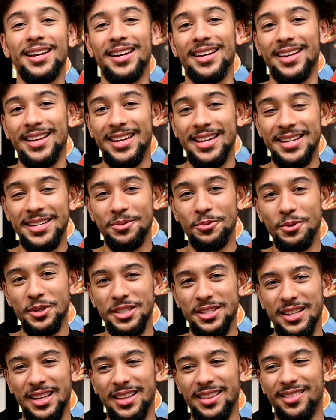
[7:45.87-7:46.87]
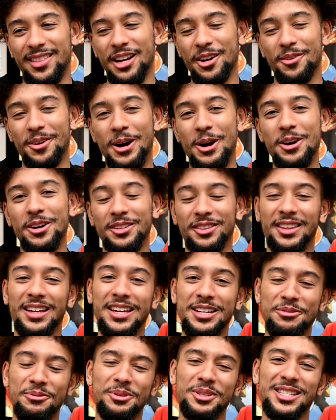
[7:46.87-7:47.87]
He was, their art
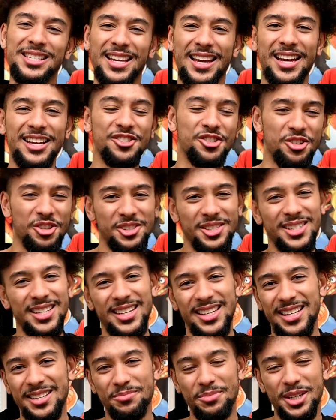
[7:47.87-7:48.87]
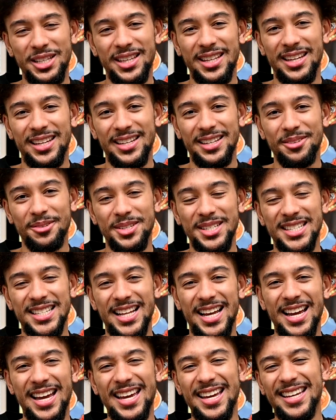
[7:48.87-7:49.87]
thing was interesting, but then it was
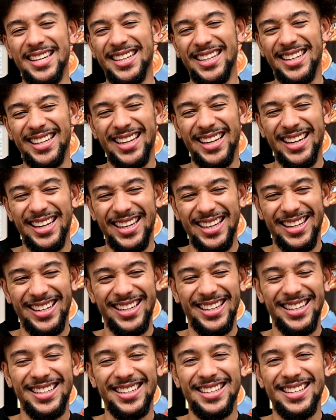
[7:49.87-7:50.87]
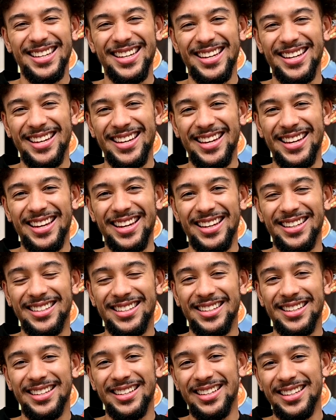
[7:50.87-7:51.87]
like, eh.
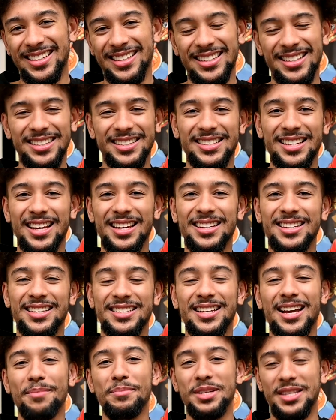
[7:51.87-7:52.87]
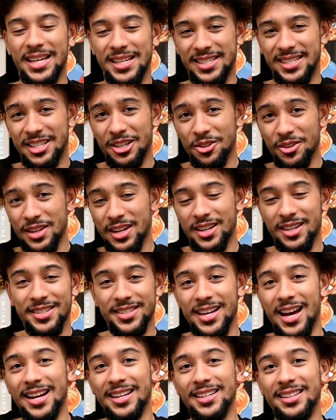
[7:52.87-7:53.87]
It's like, because I mean, that's still in the
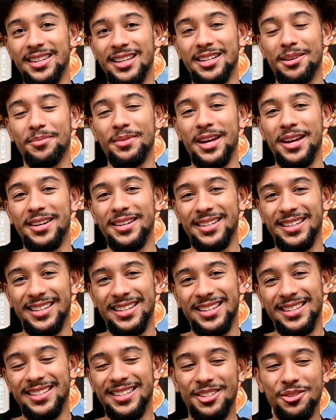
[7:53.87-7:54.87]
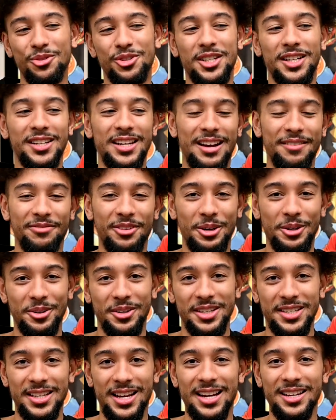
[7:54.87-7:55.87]
Kisaki thing. I'm like, and eh, you should have not followed
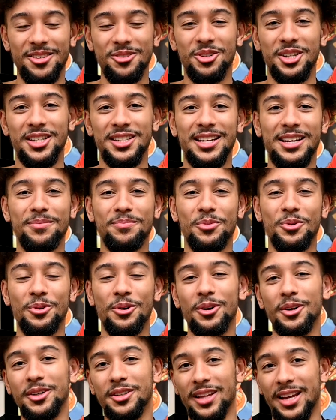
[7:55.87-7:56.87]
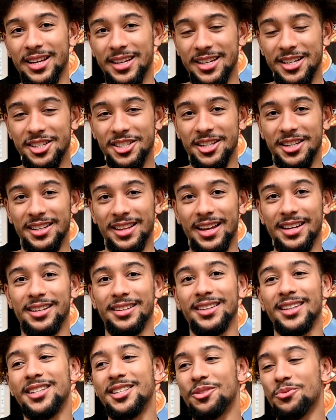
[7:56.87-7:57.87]
Kisaki. You could have done more. Like, he should have, like, at
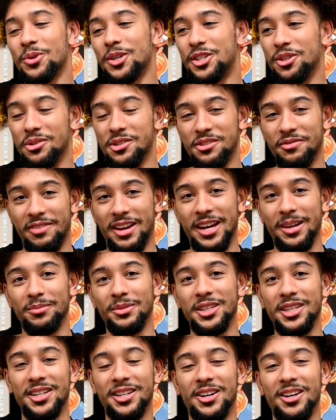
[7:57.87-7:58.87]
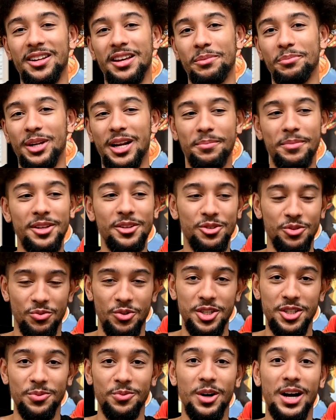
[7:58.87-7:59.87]
least went to his family and all that. But I mean, there's a
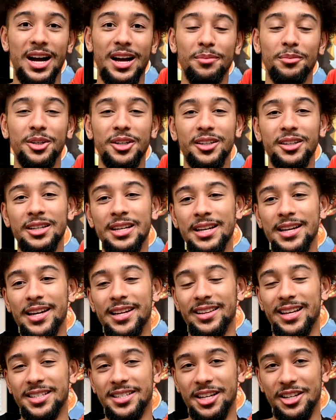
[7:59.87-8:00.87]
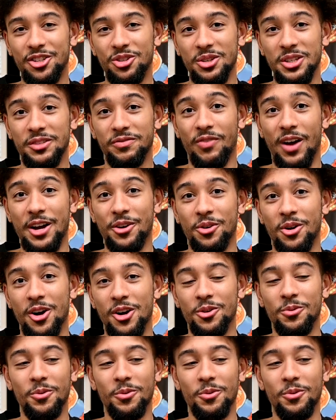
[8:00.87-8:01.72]
reason why. But let's get into this final arc